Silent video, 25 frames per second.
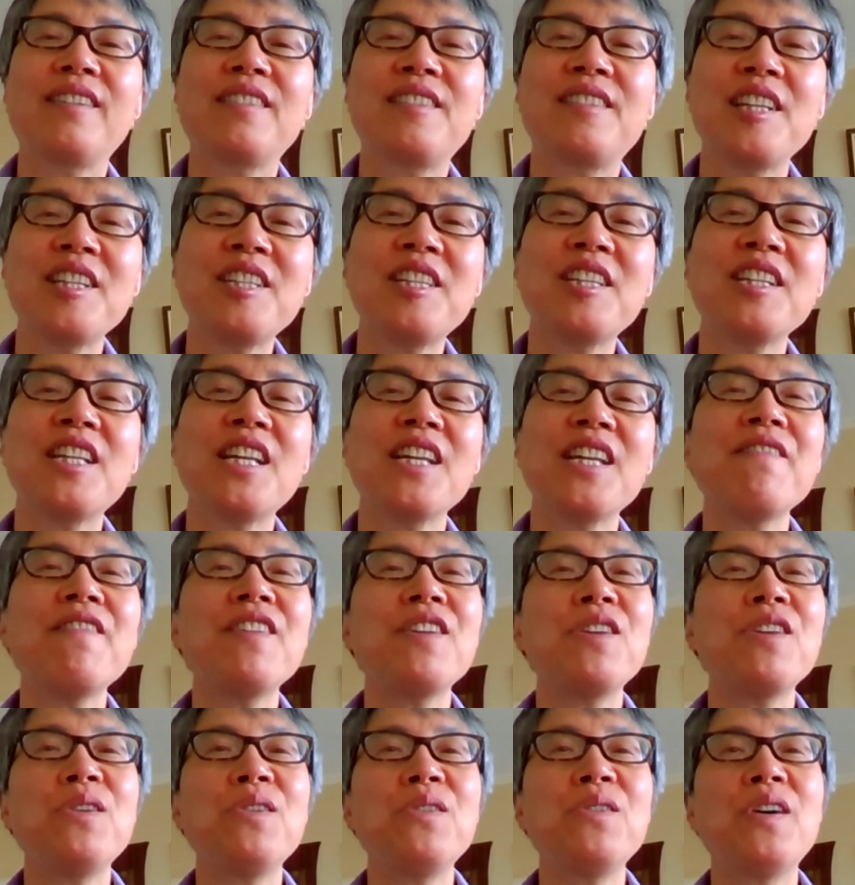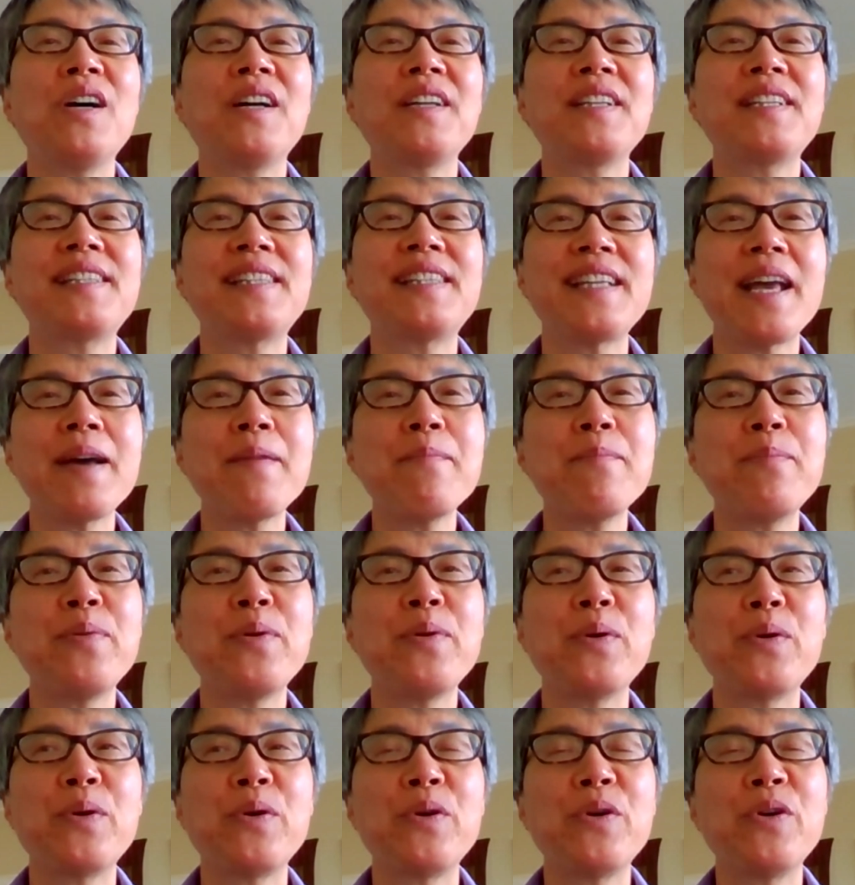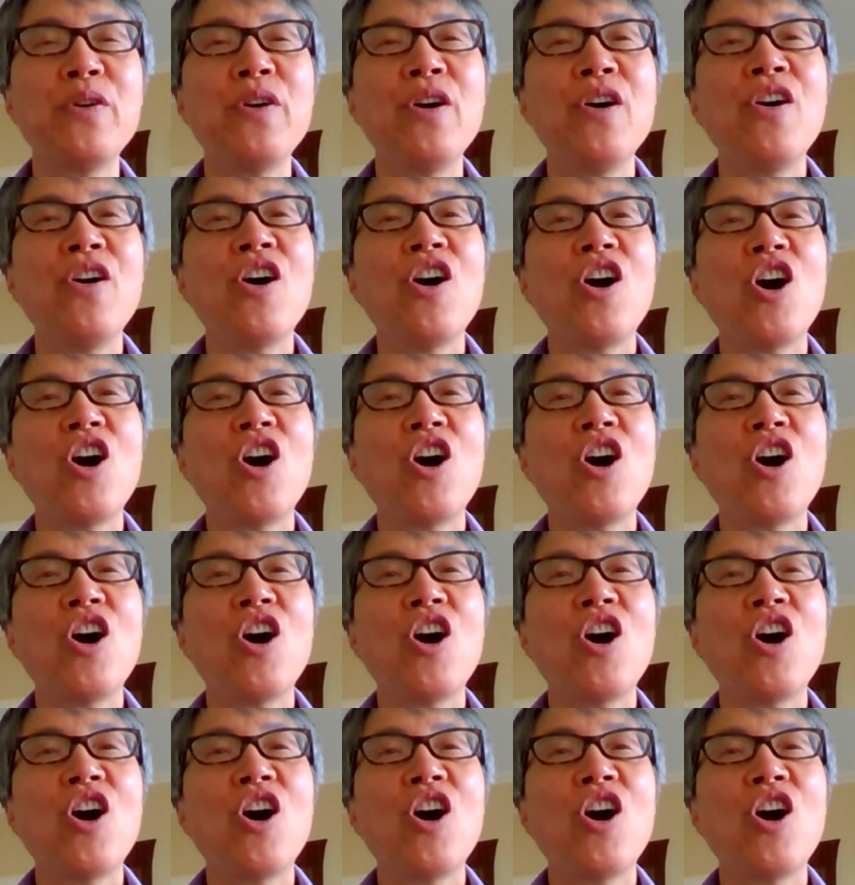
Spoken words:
just give you a sample